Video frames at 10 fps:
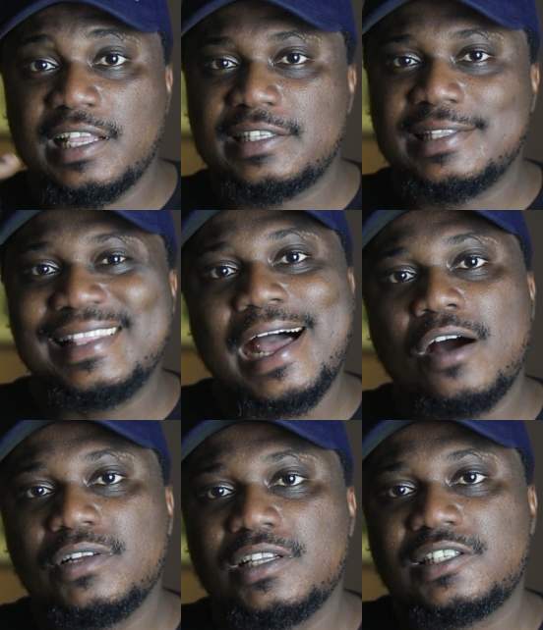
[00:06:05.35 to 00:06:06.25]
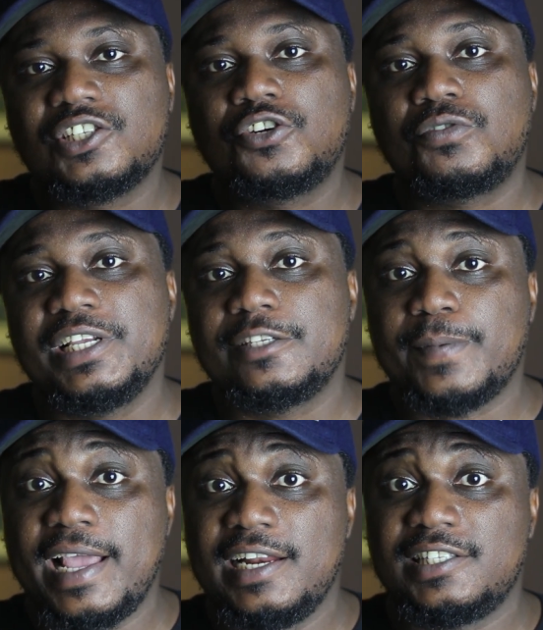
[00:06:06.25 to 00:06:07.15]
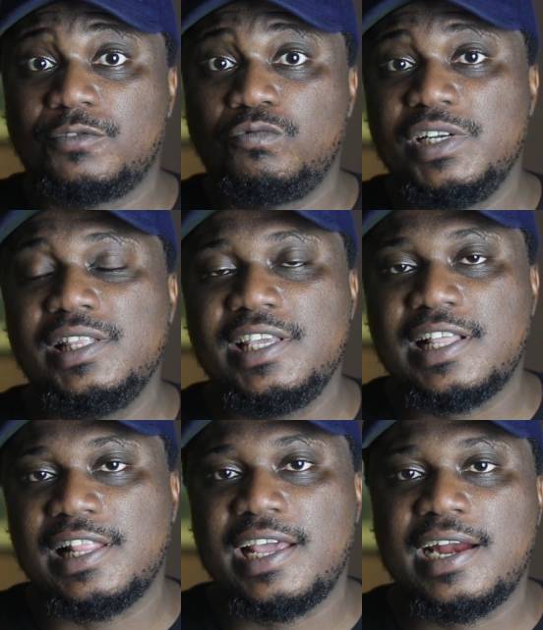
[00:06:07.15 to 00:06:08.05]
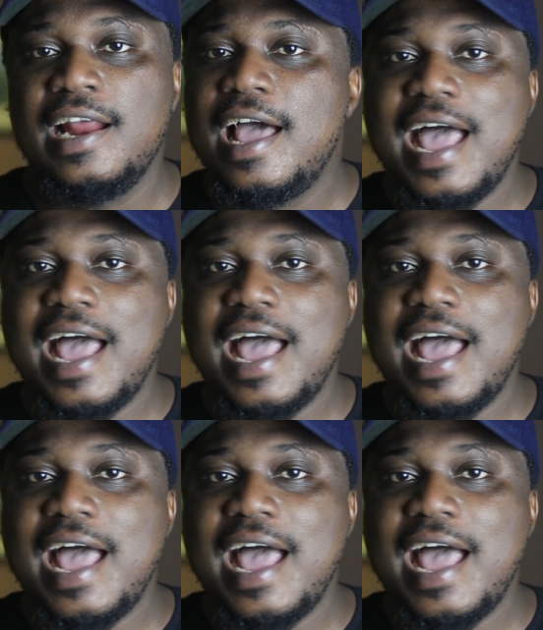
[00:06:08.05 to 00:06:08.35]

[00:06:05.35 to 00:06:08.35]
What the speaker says: It's loud, it's crisp, and it's really clear.